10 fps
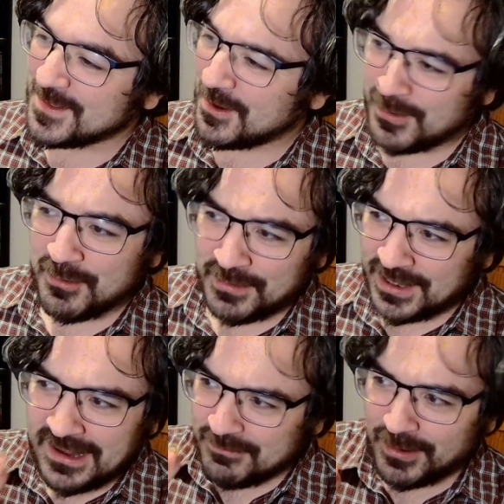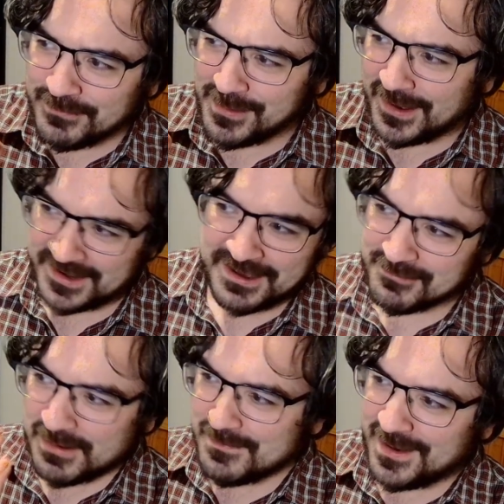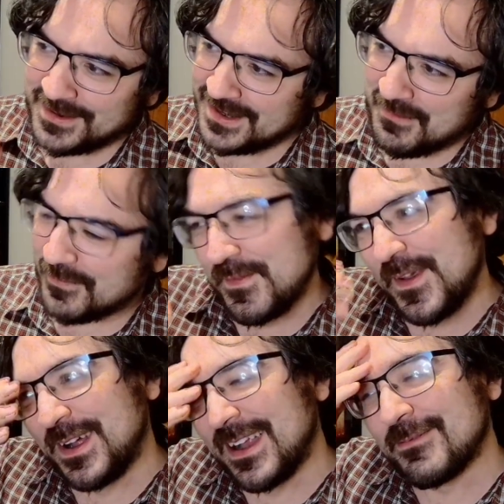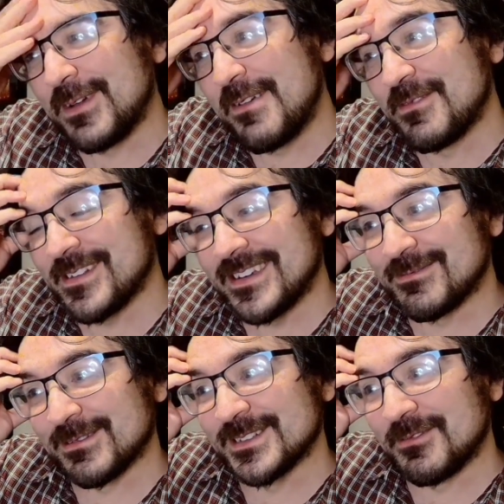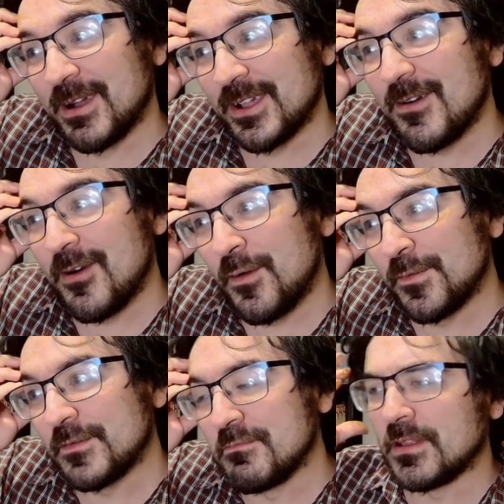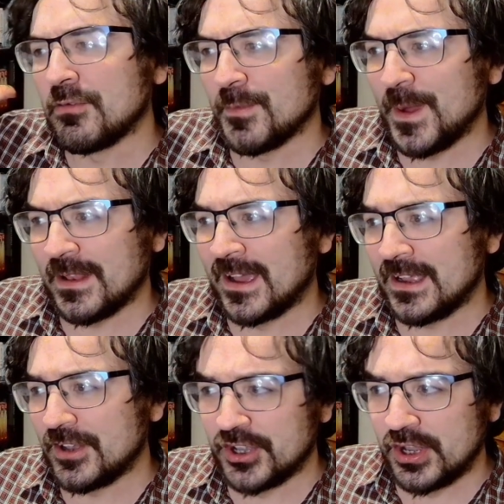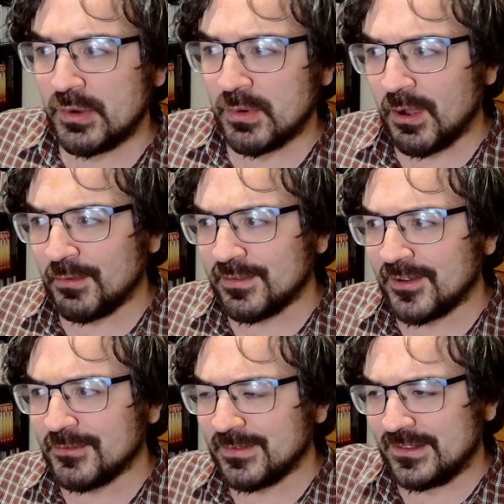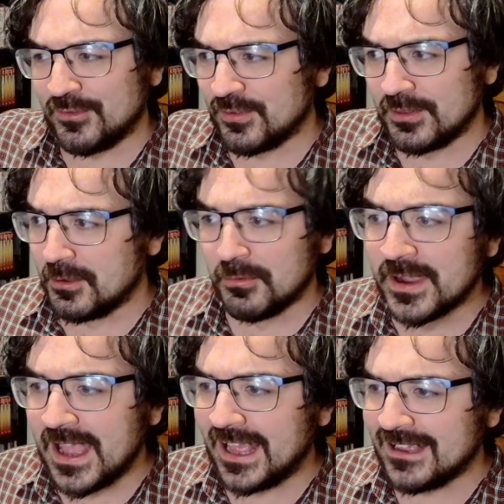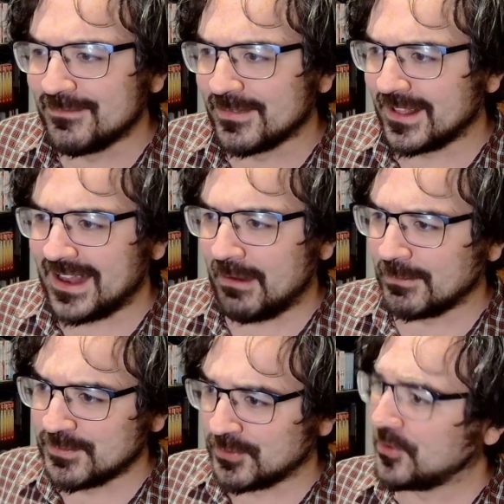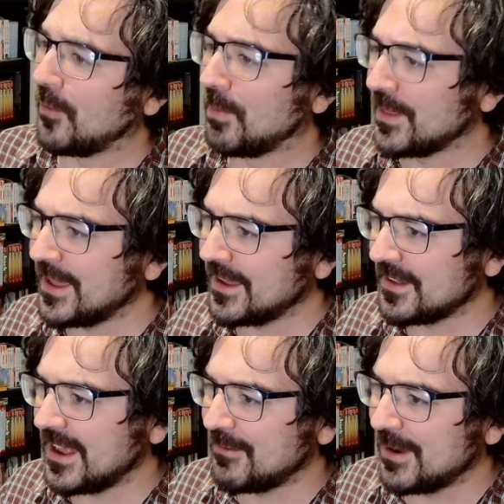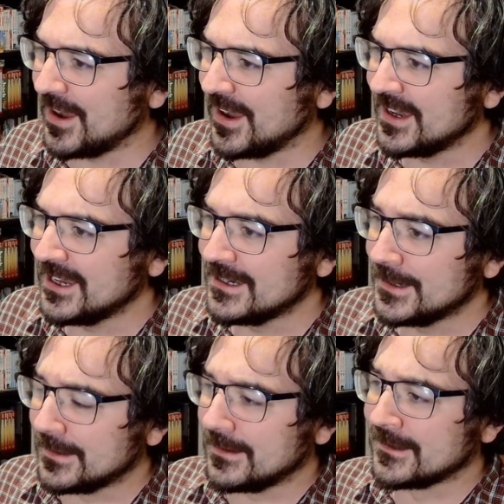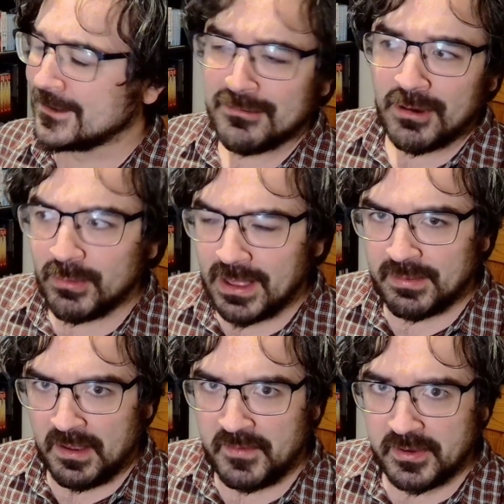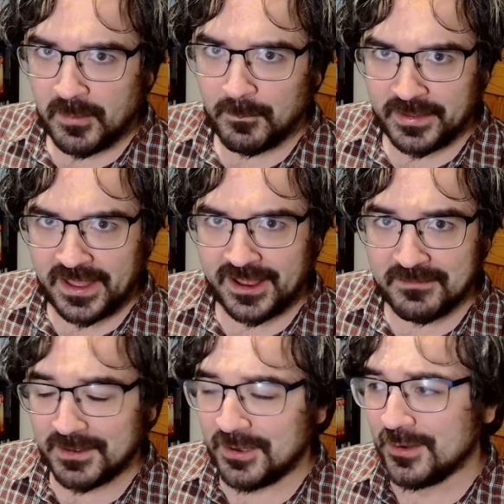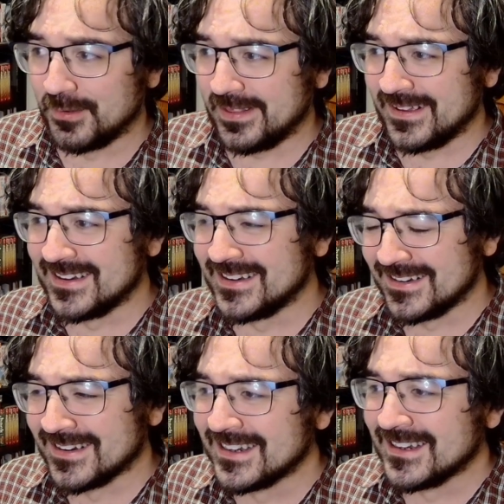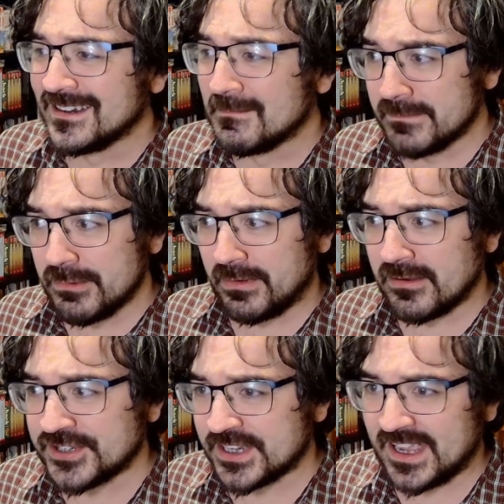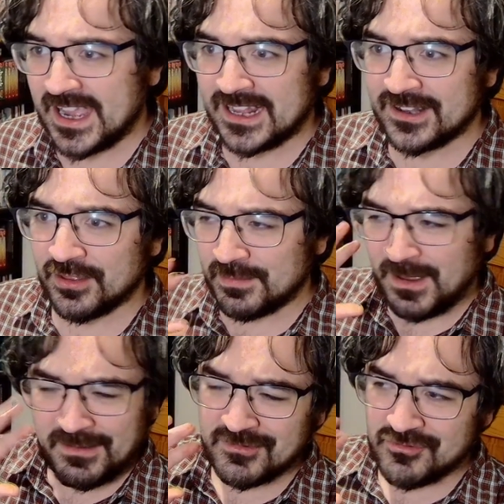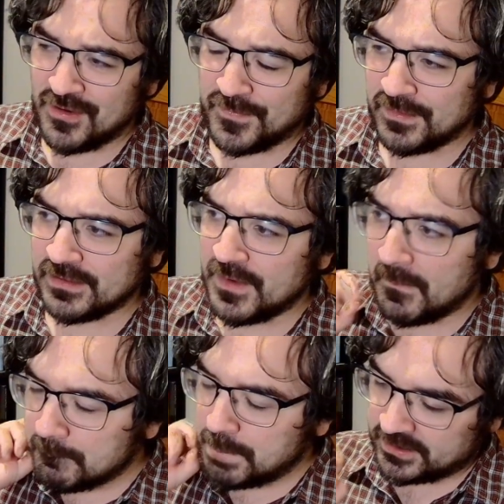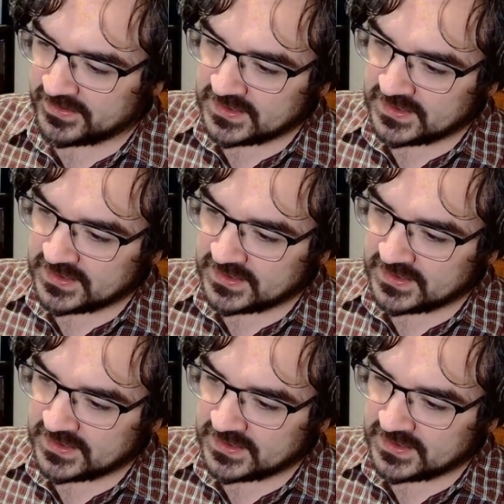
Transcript: we only need one button, and one button did everything, and that's what he would say to us quite often when talking about like newer consoles and just newer games and how much more complicated they were. Though old games are very complicated because moon logic and just having to try to figure stuff out. But